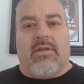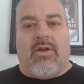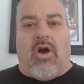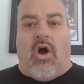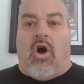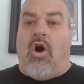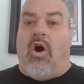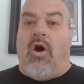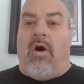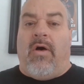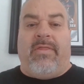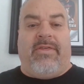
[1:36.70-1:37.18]

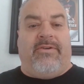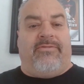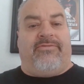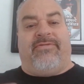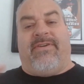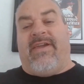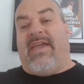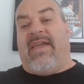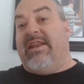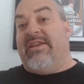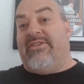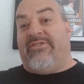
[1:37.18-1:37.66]
All the
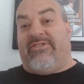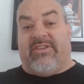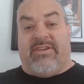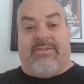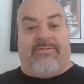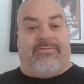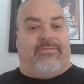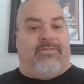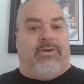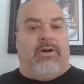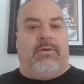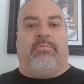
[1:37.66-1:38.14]
fantasy
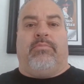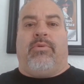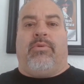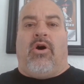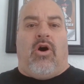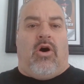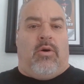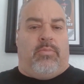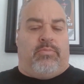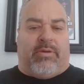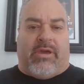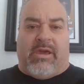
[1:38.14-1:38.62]

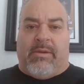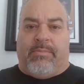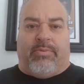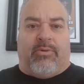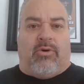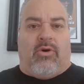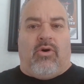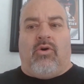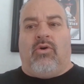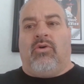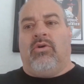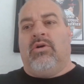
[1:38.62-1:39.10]
football
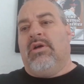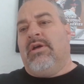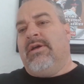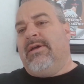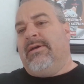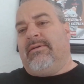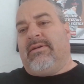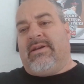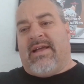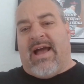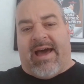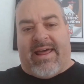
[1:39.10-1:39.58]
people
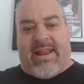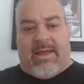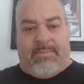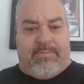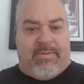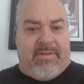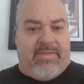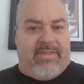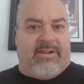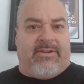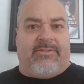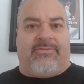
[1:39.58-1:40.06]
got
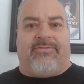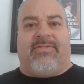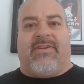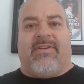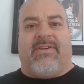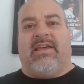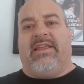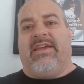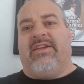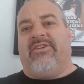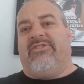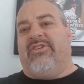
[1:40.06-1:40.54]
up in their
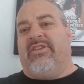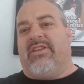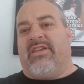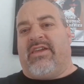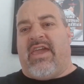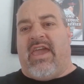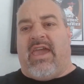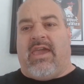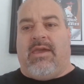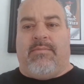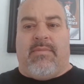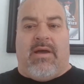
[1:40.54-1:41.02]
feelings and
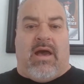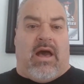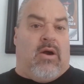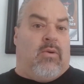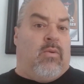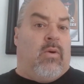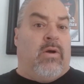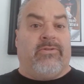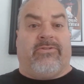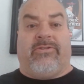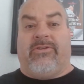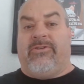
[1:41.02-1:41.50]
came out.
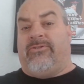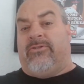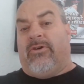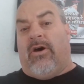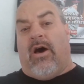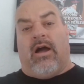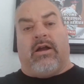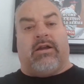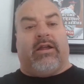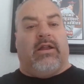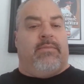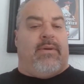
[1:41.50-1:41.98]
What's he
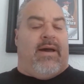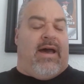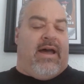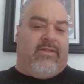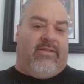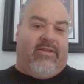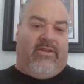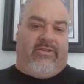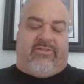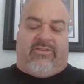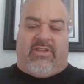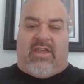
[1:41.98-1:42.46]
talking
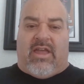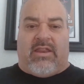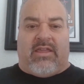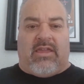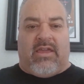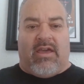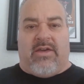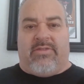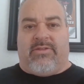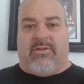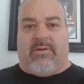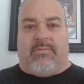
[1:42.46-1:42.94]
about? This, that, and
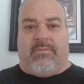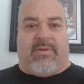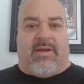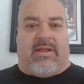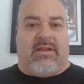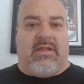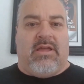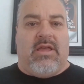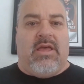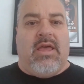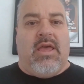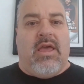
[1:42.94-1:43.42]
the other.
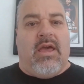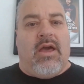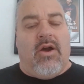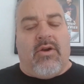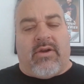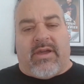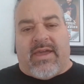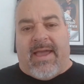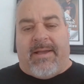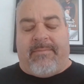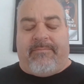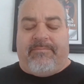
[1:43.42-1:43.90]
But,
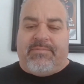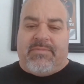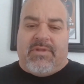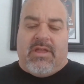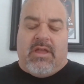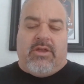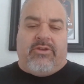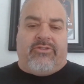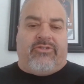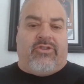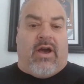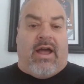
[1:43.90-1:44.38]
okay,
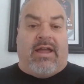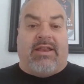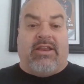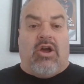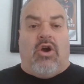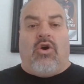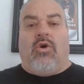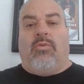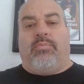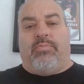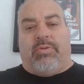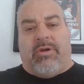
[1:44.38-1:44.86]
so I
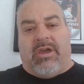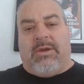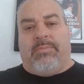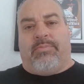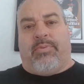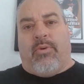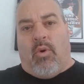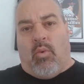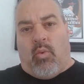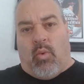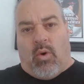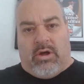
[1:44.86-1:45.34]
know
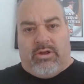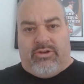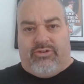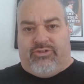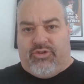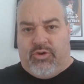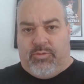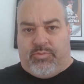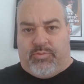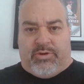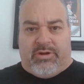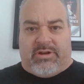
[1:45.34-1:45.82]
people want
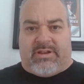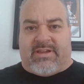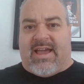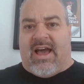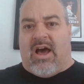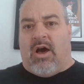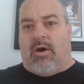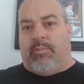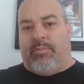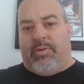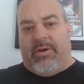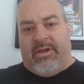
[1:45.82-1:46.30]
to put
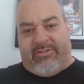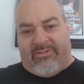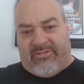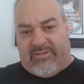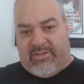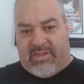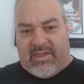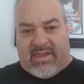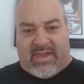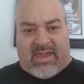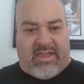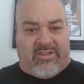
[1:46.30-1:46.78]
Kyle Pitts
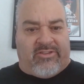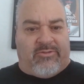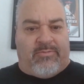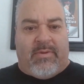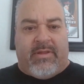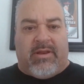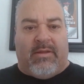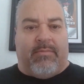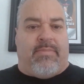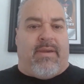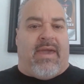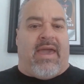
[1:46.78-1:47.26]
in the it's
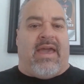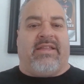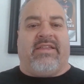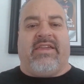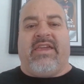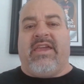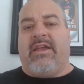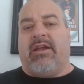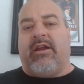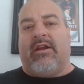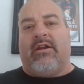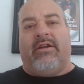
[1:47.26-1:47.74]
been a bad
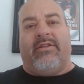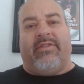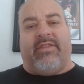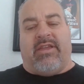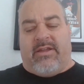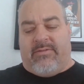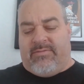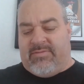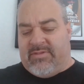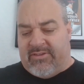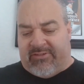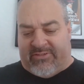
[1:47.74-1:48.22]
year and
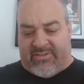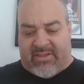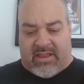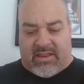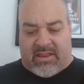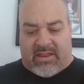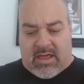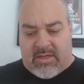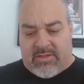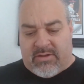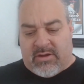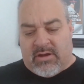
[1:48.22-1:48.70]
this, that,
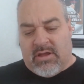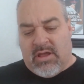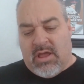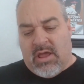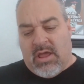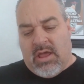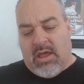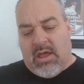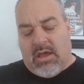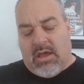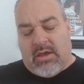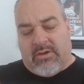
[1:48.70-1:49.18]
and the other.
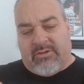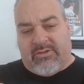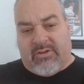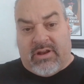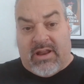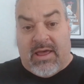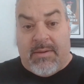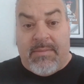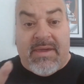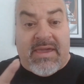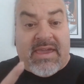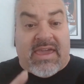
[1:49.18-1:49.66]
So
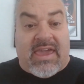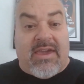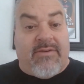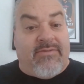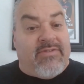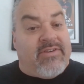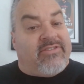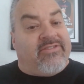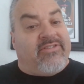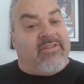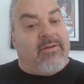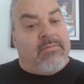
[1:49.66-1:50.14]
let me give
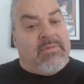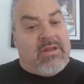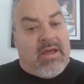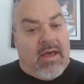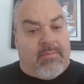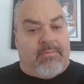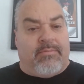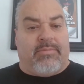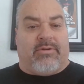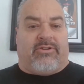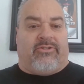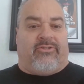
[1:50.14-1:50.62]
you some
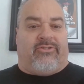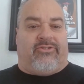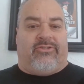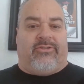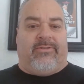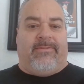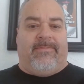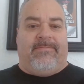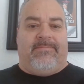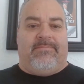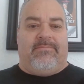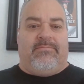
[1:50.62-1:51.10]
numbers.
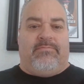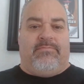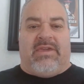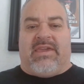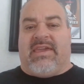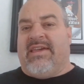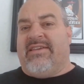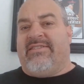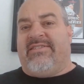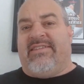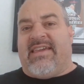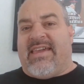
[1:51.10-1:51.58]

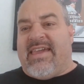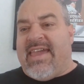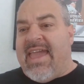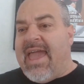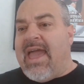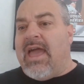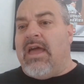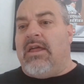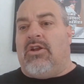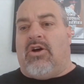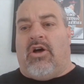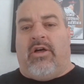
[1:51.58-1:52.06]
Because,
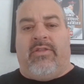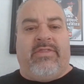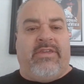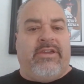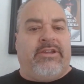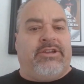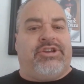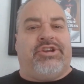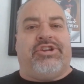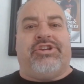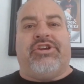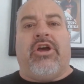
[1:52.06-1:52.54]
again, on
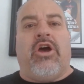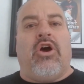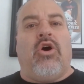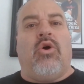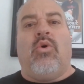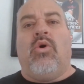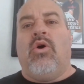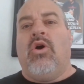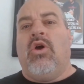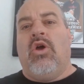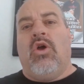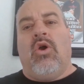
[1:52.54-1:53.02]
this
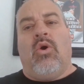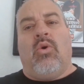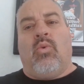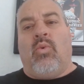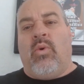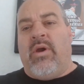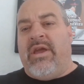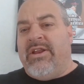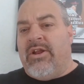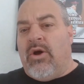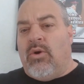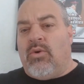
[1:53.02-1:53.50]
show,
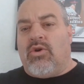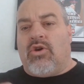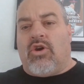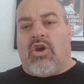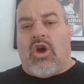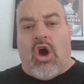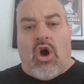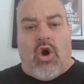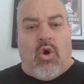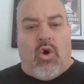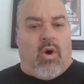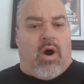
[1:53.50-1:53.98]
we don't
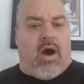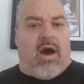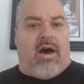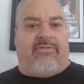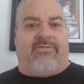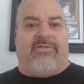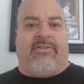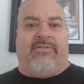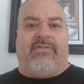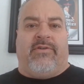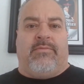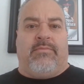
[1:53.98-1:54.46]
go
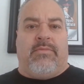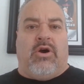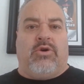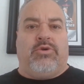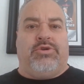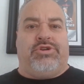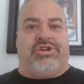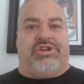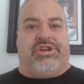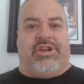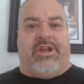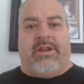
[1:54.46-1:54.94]
off of
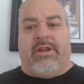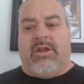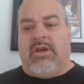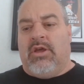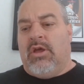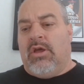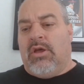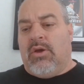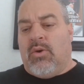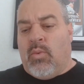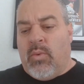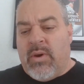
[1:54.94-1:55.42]
emotion.
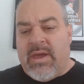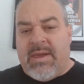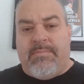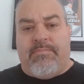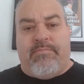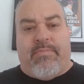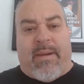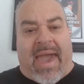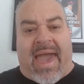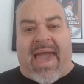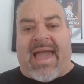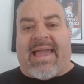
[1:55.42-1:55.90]
We
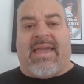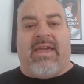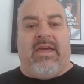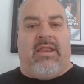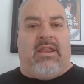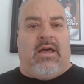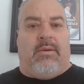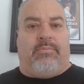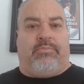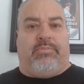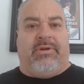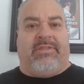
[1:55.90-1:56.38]
back it
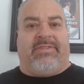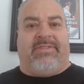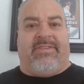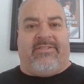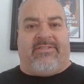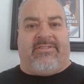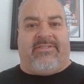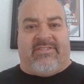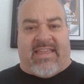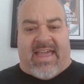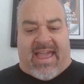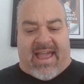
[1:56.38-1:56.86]
up with the
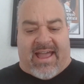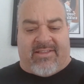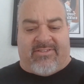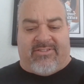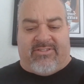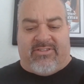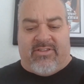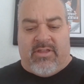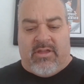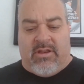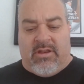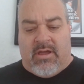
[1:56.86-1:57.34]

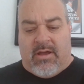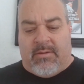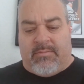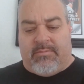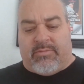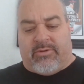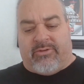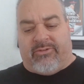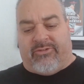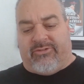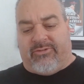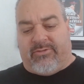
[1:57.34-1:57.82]
stats and the
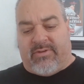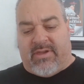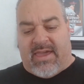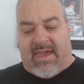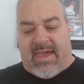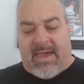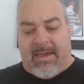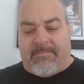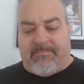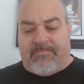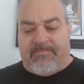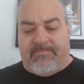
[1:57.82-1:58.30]
numbers,
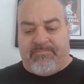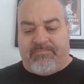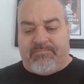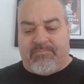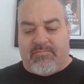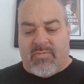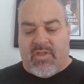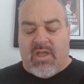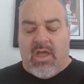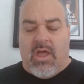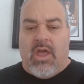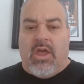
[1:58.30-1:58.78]
okay?
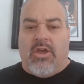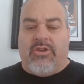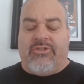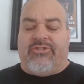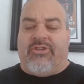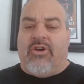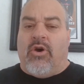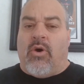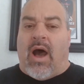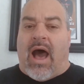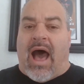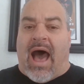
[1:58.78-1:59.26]

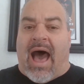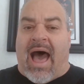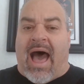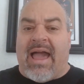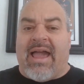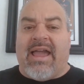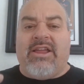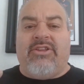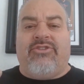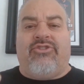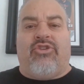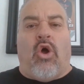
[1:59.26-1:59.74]
So
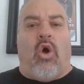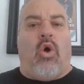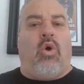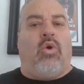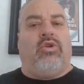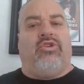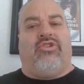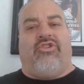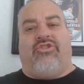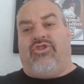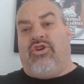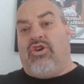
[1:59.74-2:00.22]
I
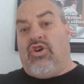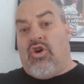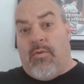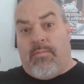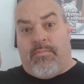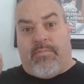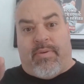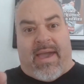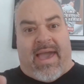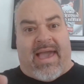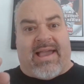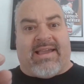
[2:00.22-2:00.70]
told you, you can go
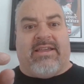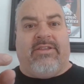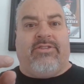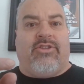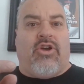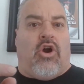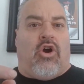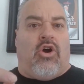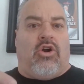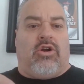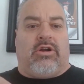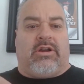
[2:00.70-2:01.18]
back in
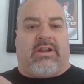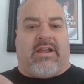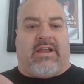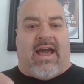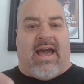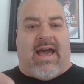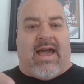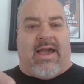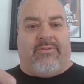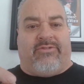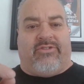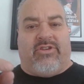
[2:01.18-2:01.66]
the
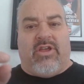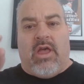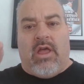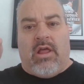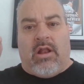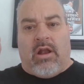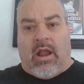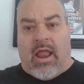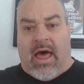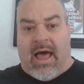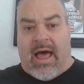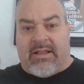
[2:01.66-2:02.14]
archives,
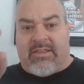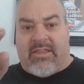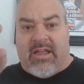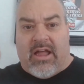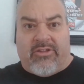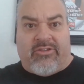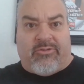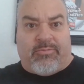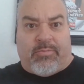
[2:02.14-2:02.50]
Locked On